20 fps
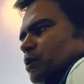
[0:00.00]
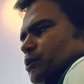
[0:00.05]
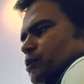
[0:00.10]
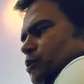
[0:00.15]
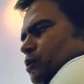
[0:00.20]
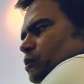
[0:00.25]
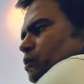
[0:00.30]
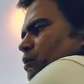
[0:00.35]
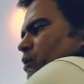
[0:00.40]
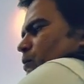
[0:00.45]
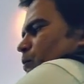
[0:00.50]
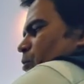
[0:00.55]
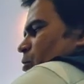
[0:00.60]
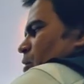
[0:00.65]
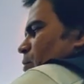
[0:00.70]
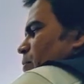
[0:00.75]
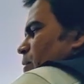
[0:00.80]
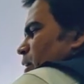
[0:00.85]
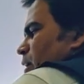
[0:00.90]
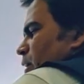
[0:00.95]
so the
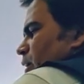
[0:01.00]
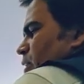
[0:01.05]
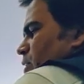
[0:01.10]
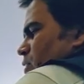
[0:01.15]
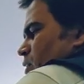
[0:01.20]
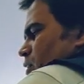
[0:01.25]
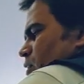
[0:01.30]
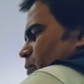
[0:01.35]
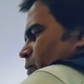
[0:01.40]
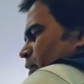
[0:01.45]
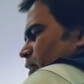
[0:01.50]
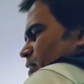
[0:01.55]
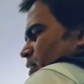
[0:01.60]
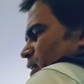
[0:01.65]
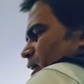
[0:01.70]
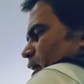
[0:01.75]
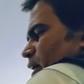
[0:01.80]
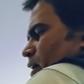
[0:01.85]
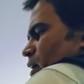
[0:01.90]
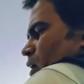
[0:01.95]
probability is going to be
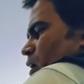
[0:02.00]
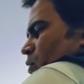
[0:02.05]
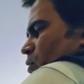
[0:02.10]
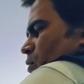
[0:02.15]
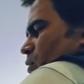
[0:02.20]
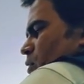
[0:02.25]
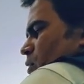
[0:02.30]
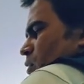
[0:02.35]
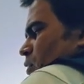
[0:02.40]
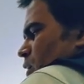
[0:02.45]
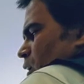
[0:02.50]
desired out